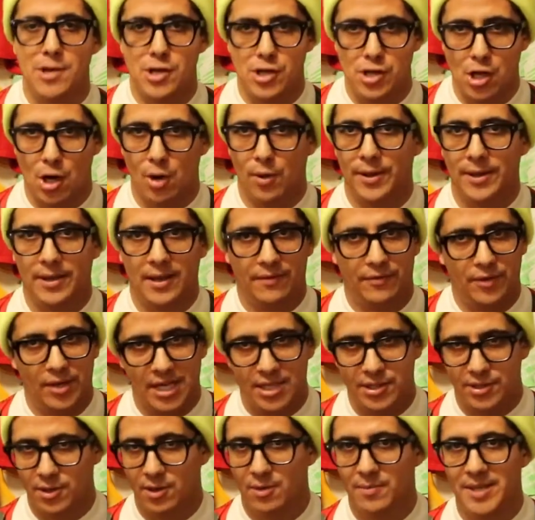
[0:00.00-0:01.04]
Knowing, if you
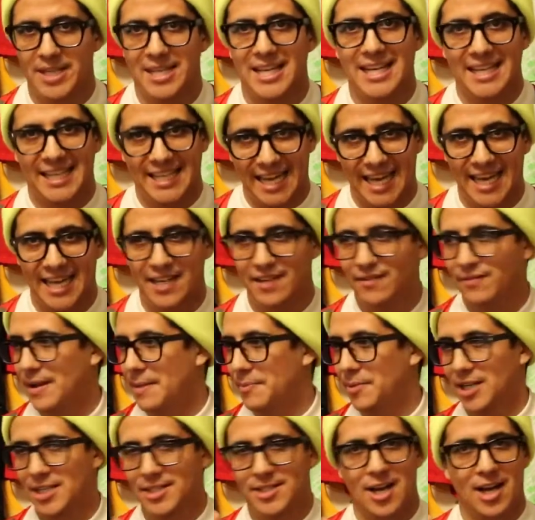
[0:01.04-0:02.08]
guys know me, again, I'm
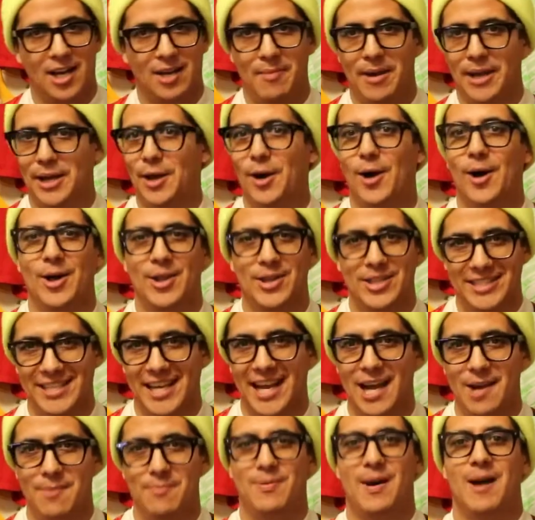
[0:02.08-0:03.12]
going to talk about it all the
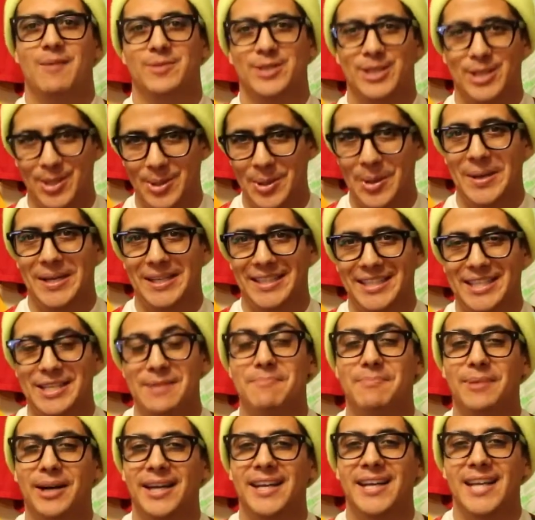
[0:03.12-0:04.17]
time, probably annoyingly,
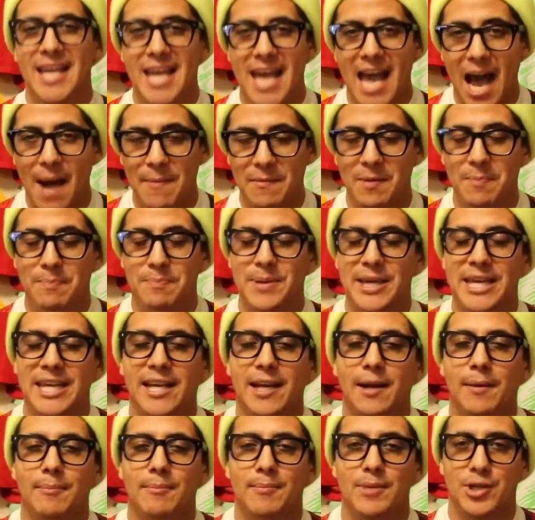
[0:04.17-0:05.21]
but I'm a
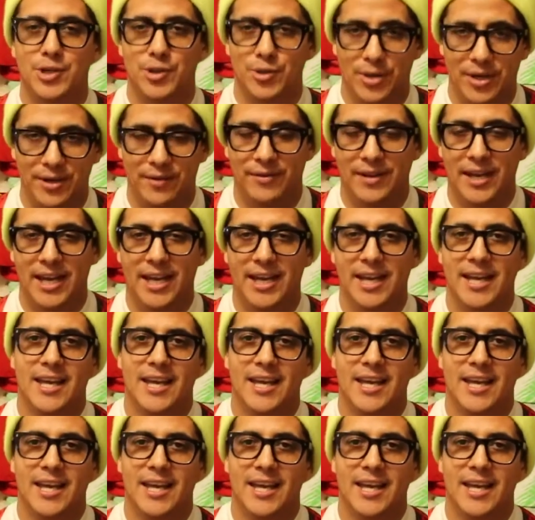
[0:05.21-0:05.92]
big Madrid fan.